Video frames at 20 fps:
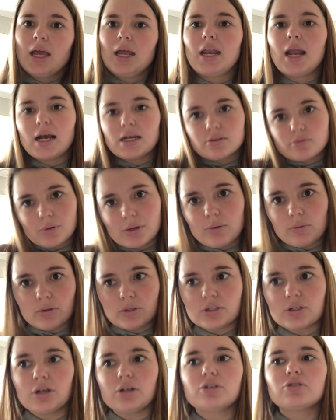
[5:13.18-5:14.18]
Next week we'll
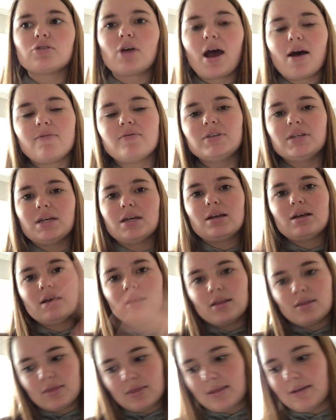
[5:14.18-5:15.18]
start drafting.
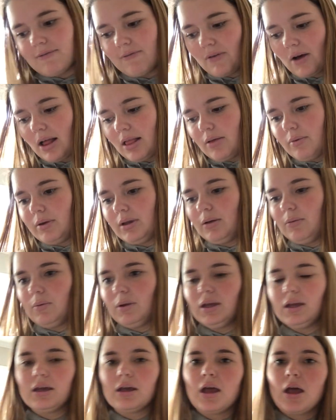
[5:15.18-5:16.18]
The following
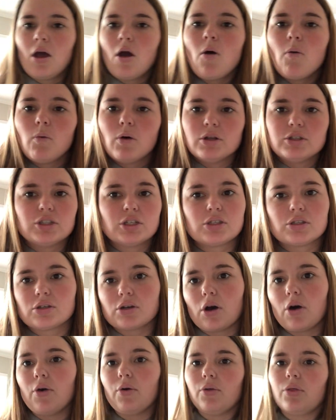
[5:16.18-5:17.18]
week we'll just
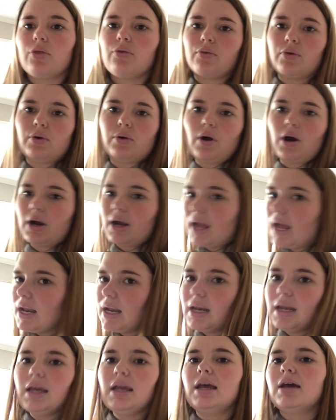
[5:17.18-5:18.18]
go through our
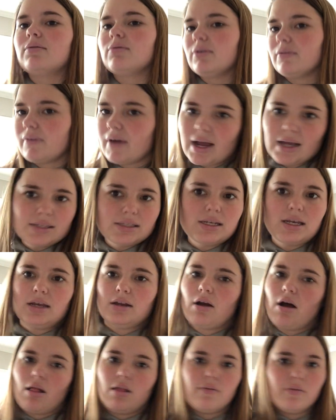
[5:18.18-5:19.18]
editing and revising
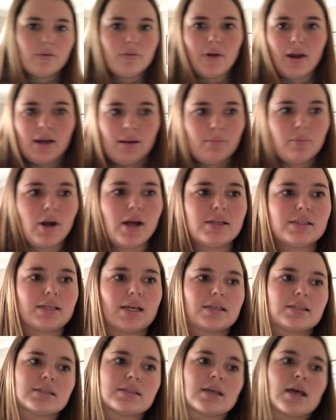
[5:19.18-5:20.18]
and all of the writing
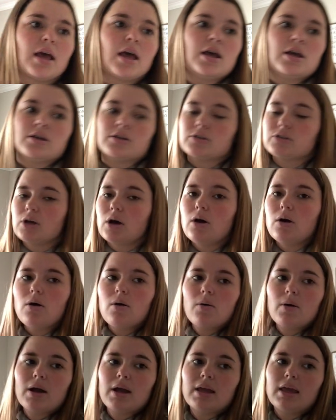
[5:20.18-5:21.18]
process.
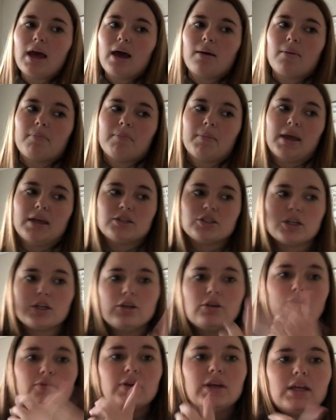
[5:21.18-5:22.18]
So yeah, make sure
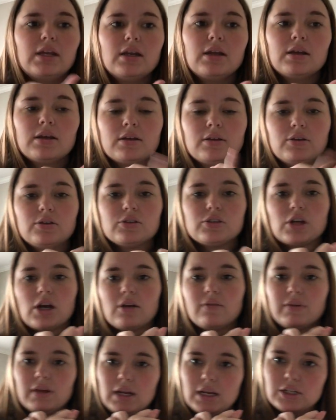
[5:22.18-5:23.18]
you read, you
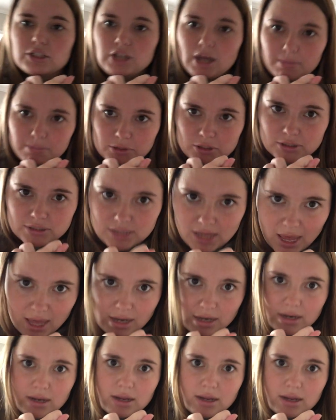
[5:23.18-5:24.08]
start reading chapter 10